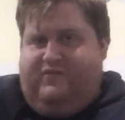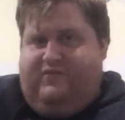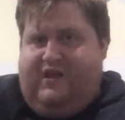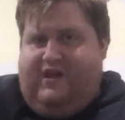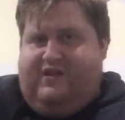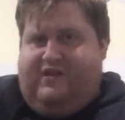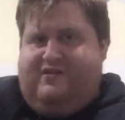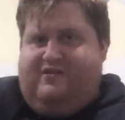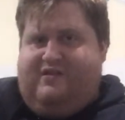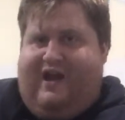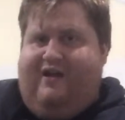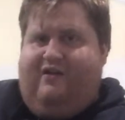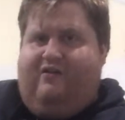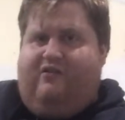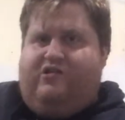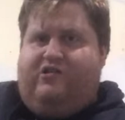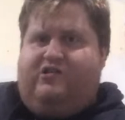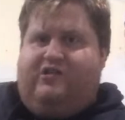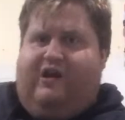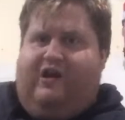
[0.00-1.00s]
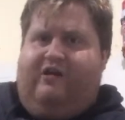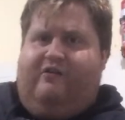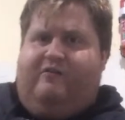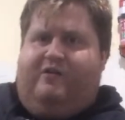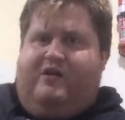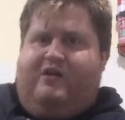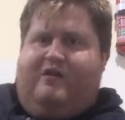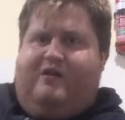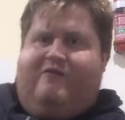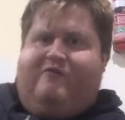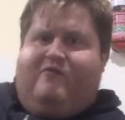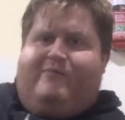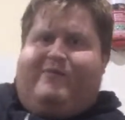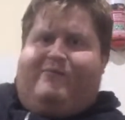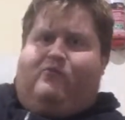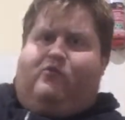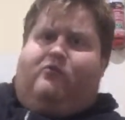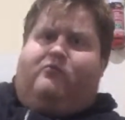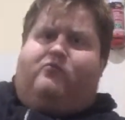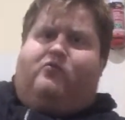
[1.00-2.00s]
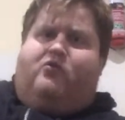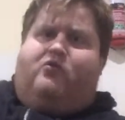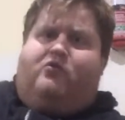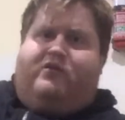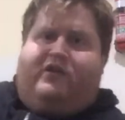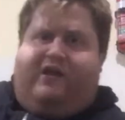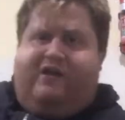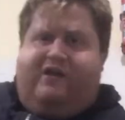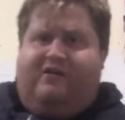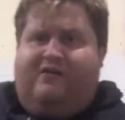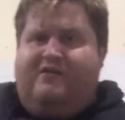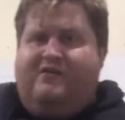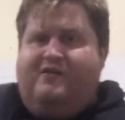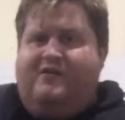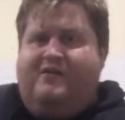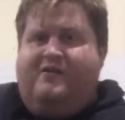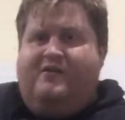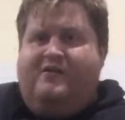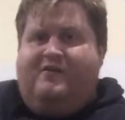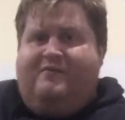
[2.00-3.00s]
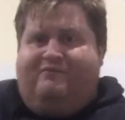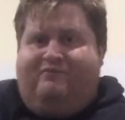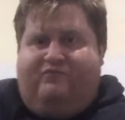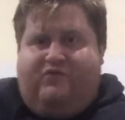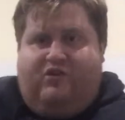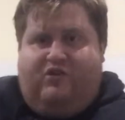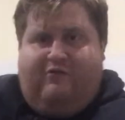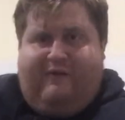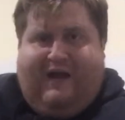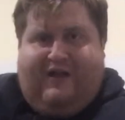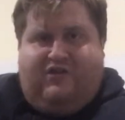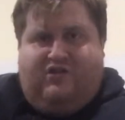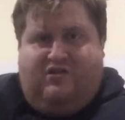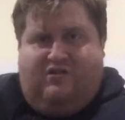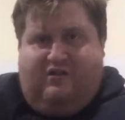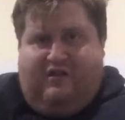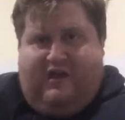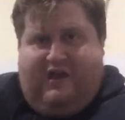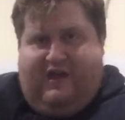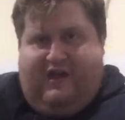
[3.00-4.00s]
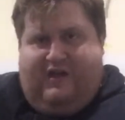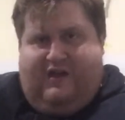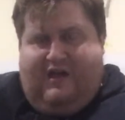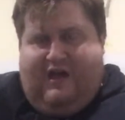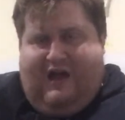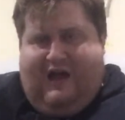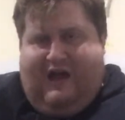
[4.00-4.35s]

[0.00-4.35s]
next day or so, I'm going to have a bit more warning to actually